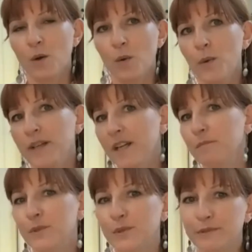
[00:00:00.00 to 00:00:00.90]
When I
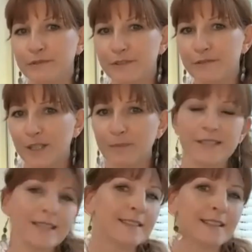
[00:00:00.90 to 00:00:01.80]
moved from the
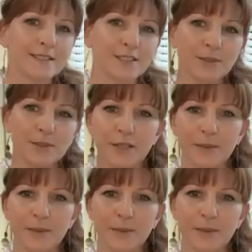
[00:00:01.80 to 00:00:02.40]
Netherlands to the